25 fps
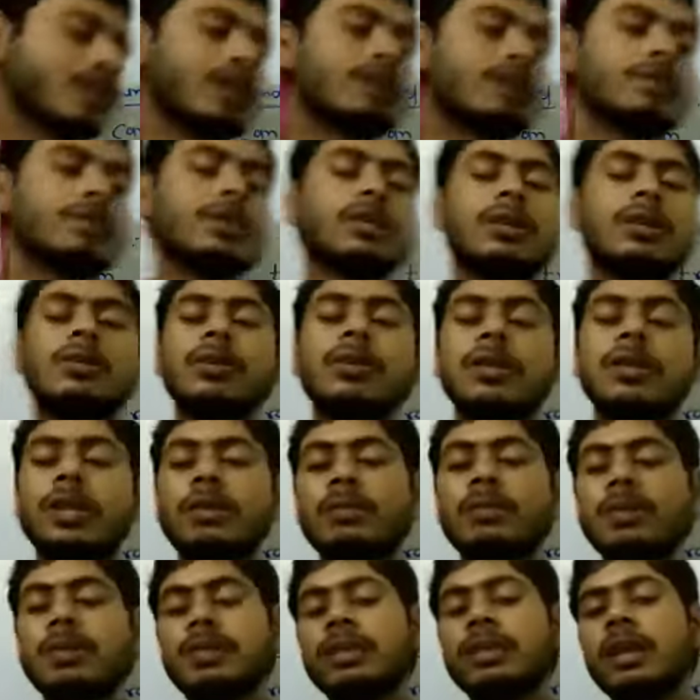of the sound? That
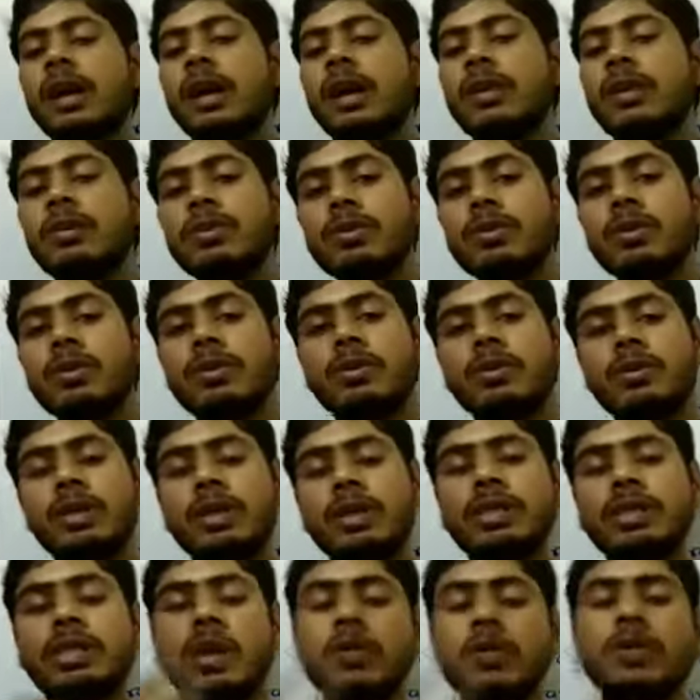means the how the
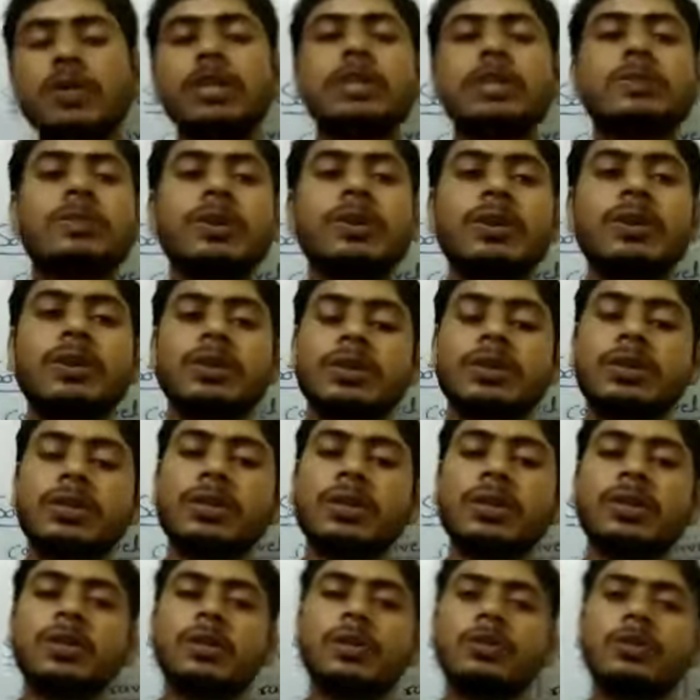sound is
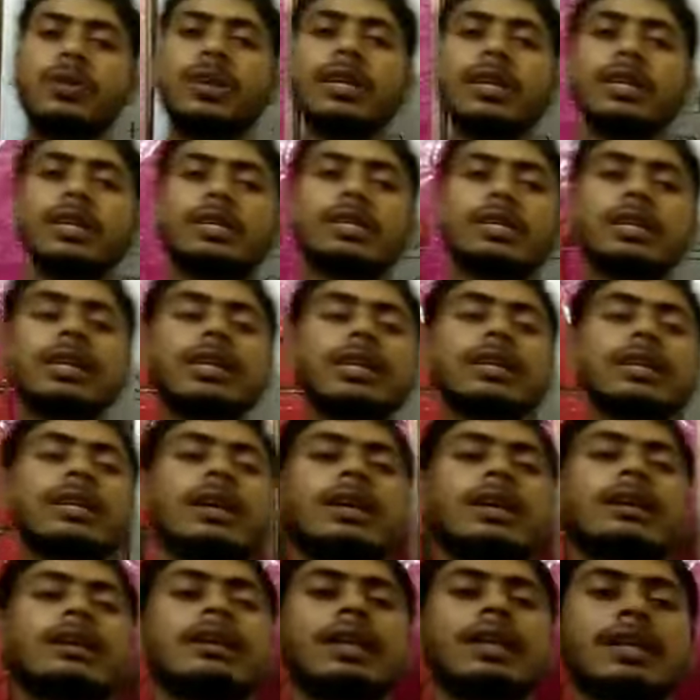produced. So we can say
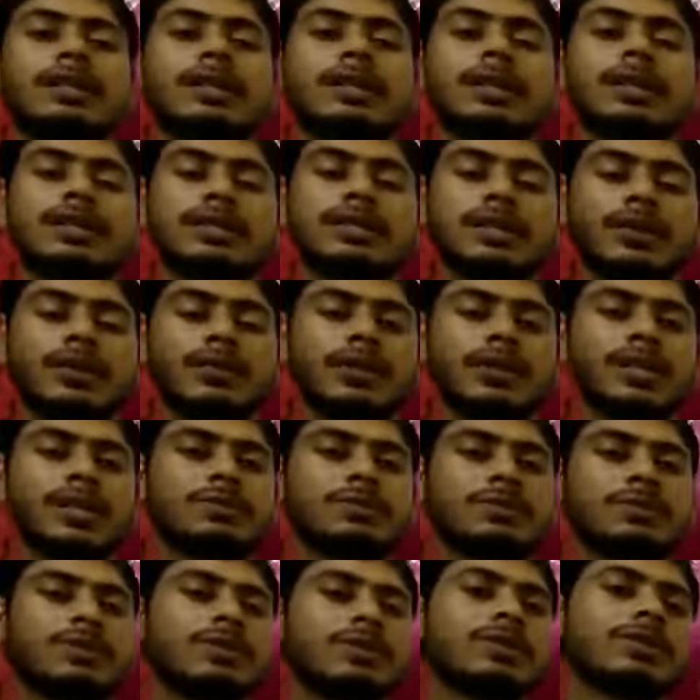that the sound is
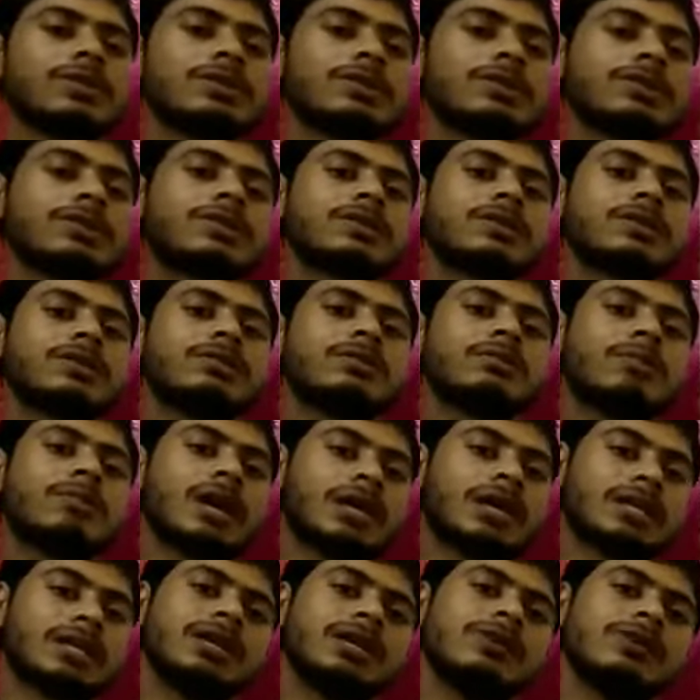produced
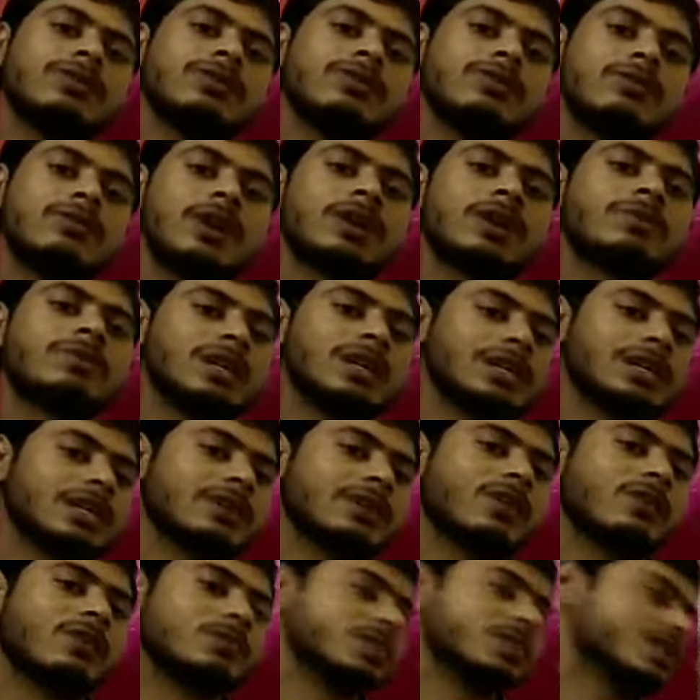by the vibrating
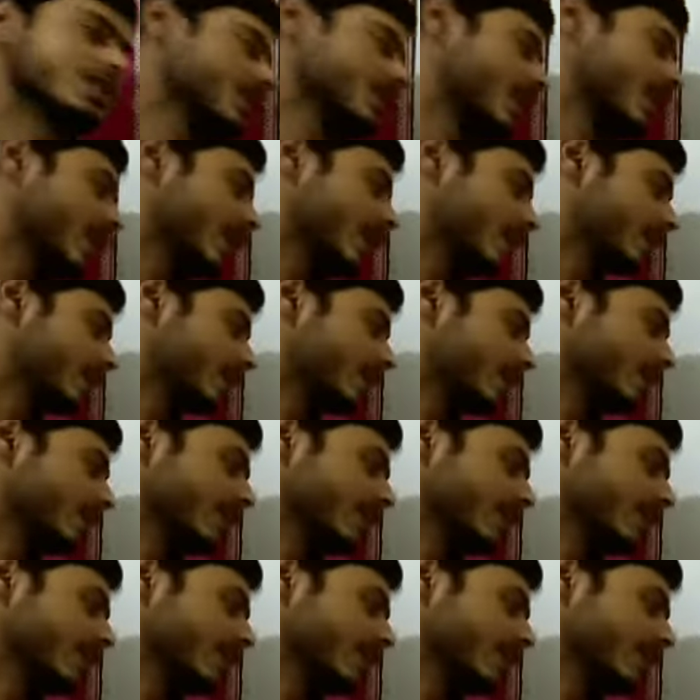object. And